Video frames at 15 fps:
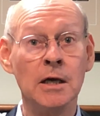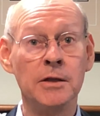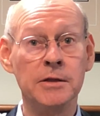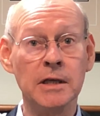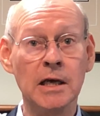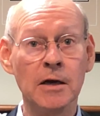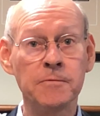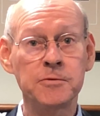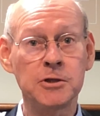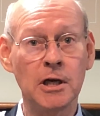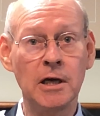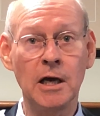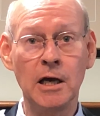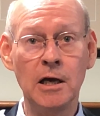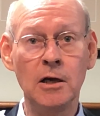The
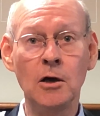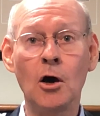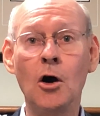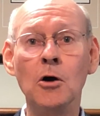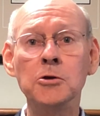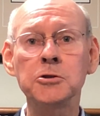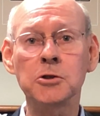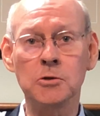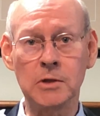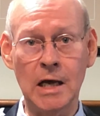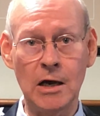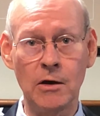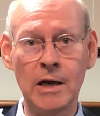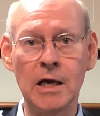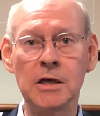FJA also
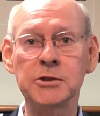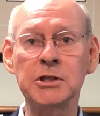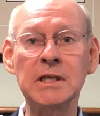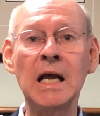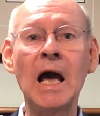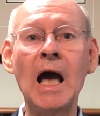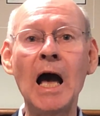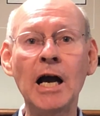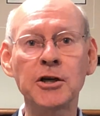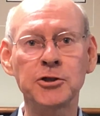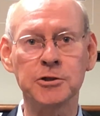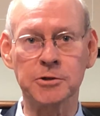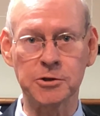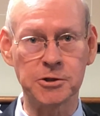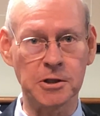now has an
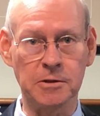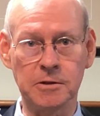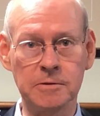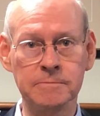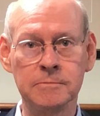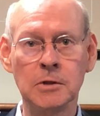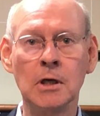Action Center